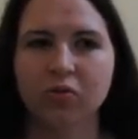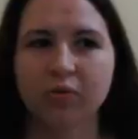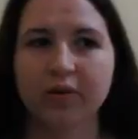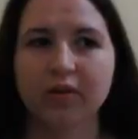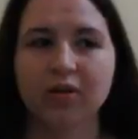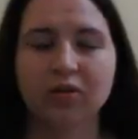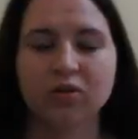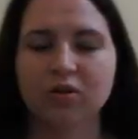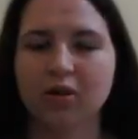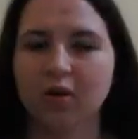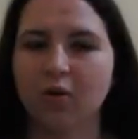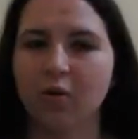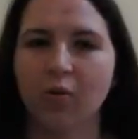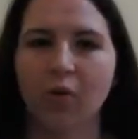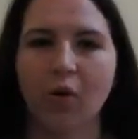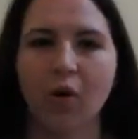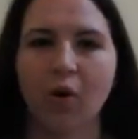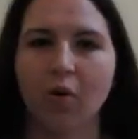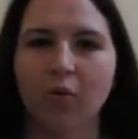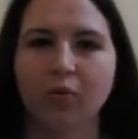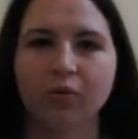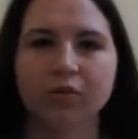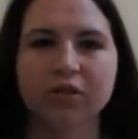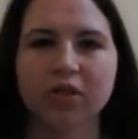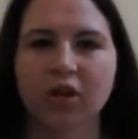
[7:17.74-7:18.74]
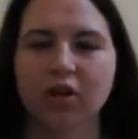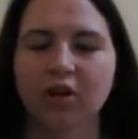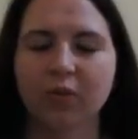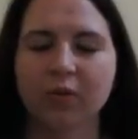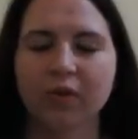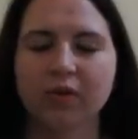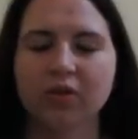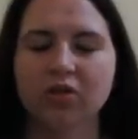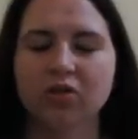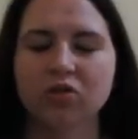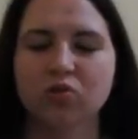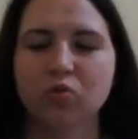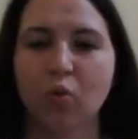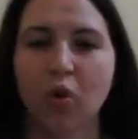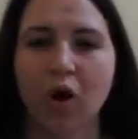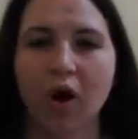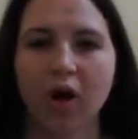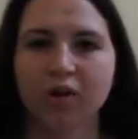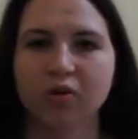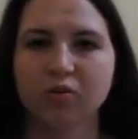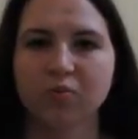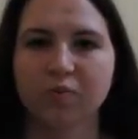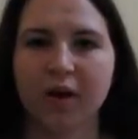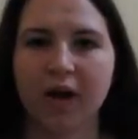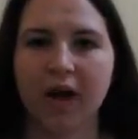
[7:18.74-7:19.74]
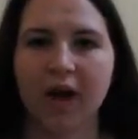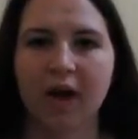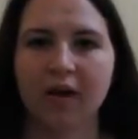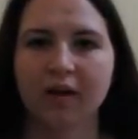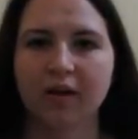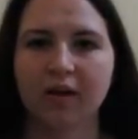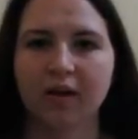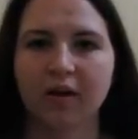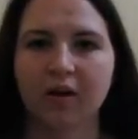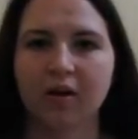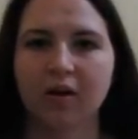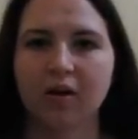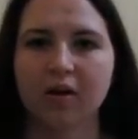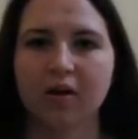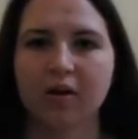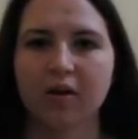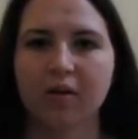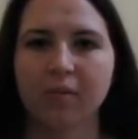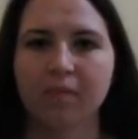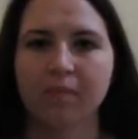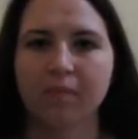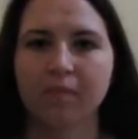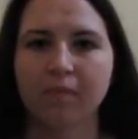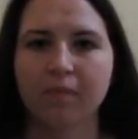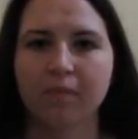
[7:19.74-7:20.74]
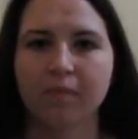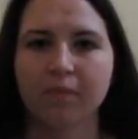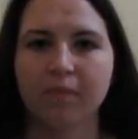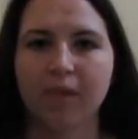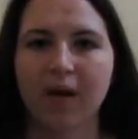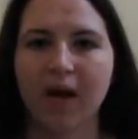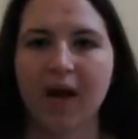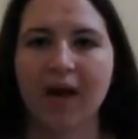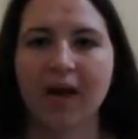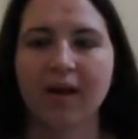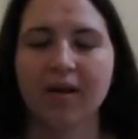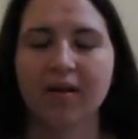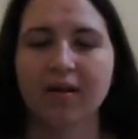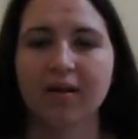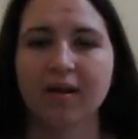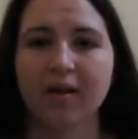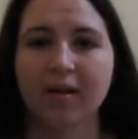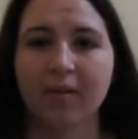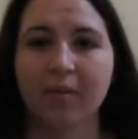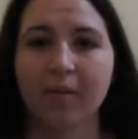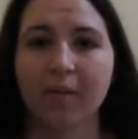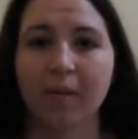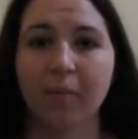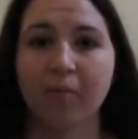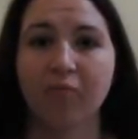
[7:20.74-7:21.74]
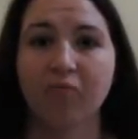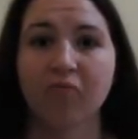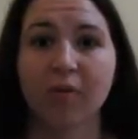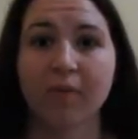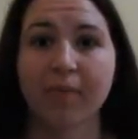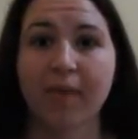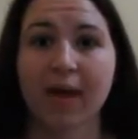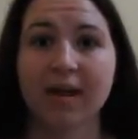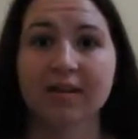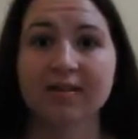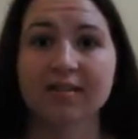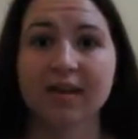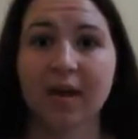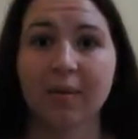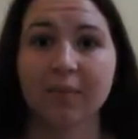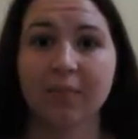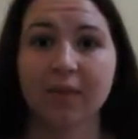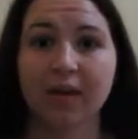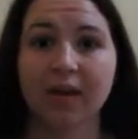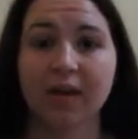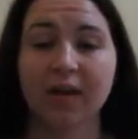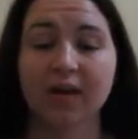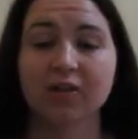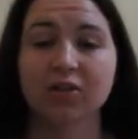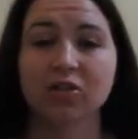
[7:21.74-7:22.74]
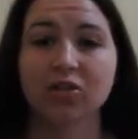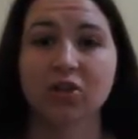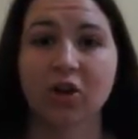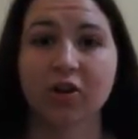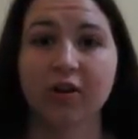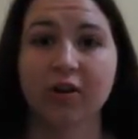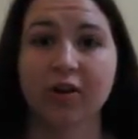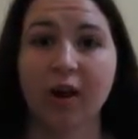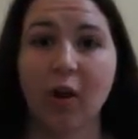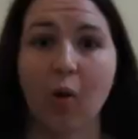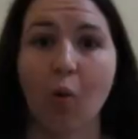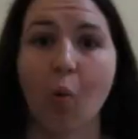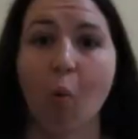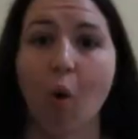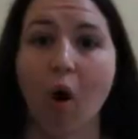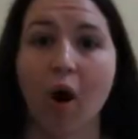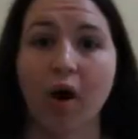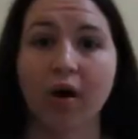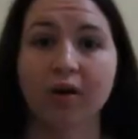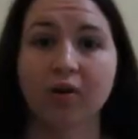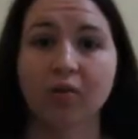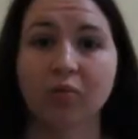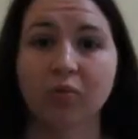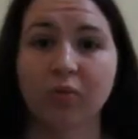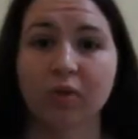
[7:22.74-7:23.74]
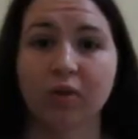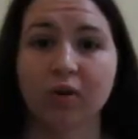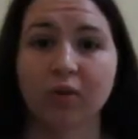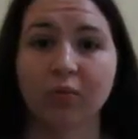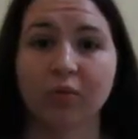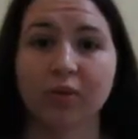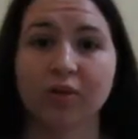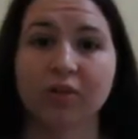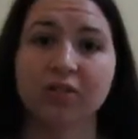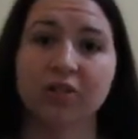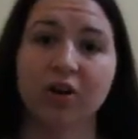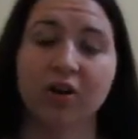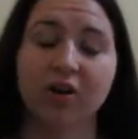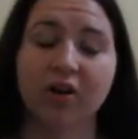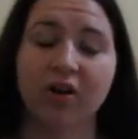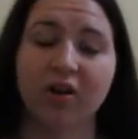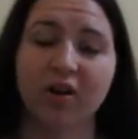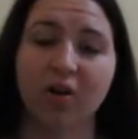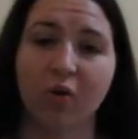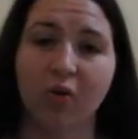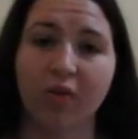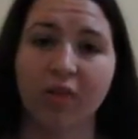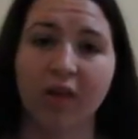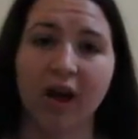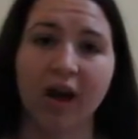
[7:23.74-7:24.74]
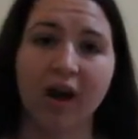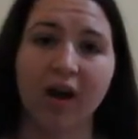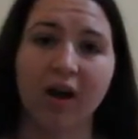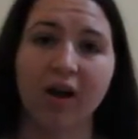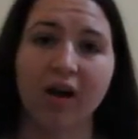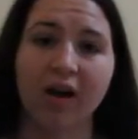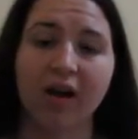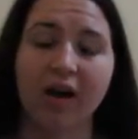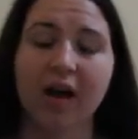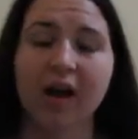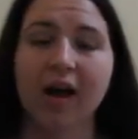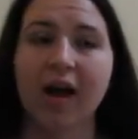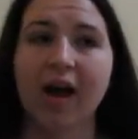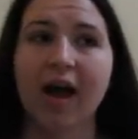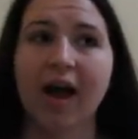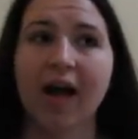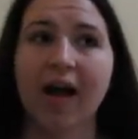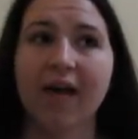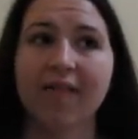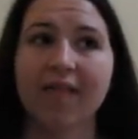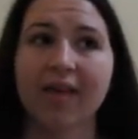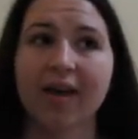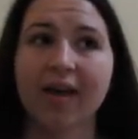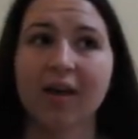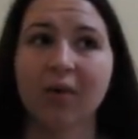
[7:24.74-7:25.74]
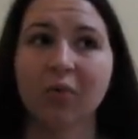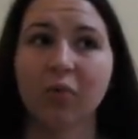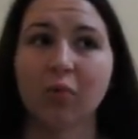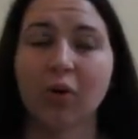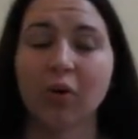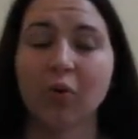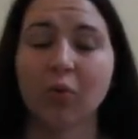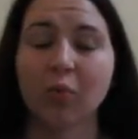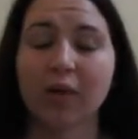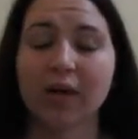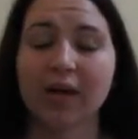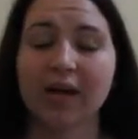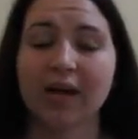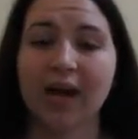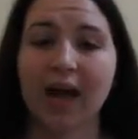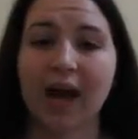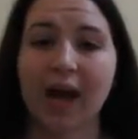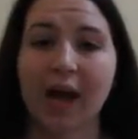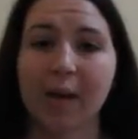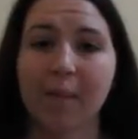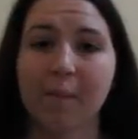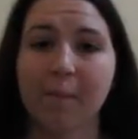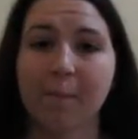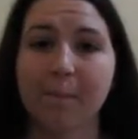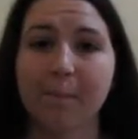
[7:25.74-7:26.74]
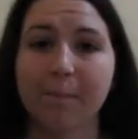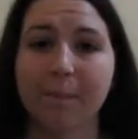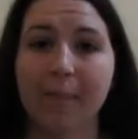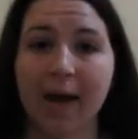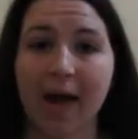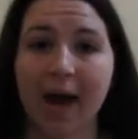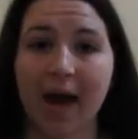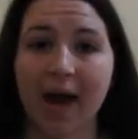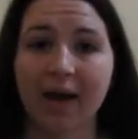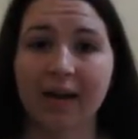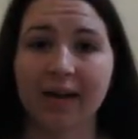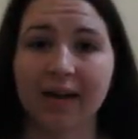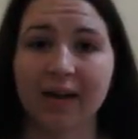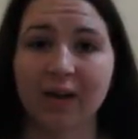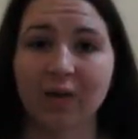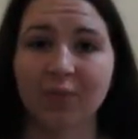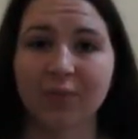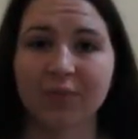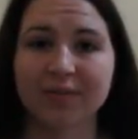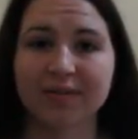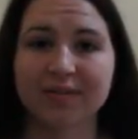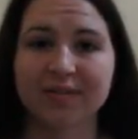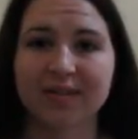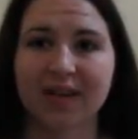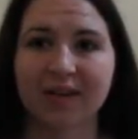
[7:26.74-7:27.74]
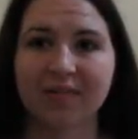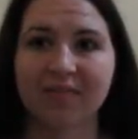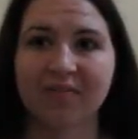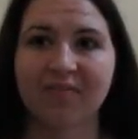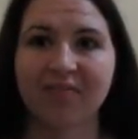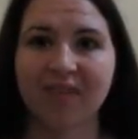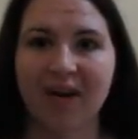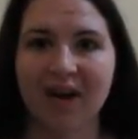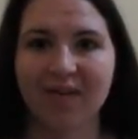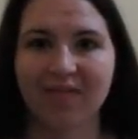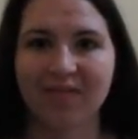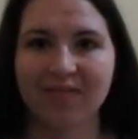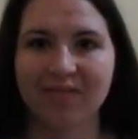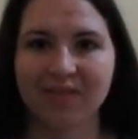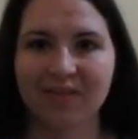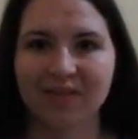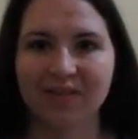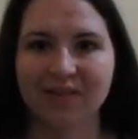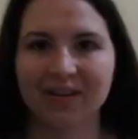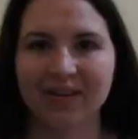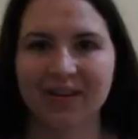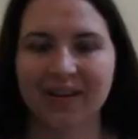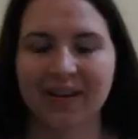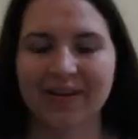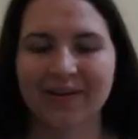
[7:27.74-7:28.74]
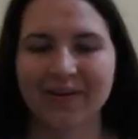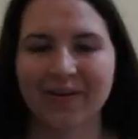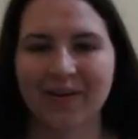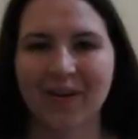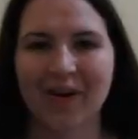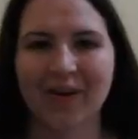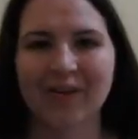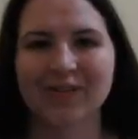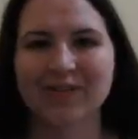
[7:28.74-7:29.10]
just walked back, and from that time, like, it started at 1 when we started to go there, and then when we came back it was like 5:30, and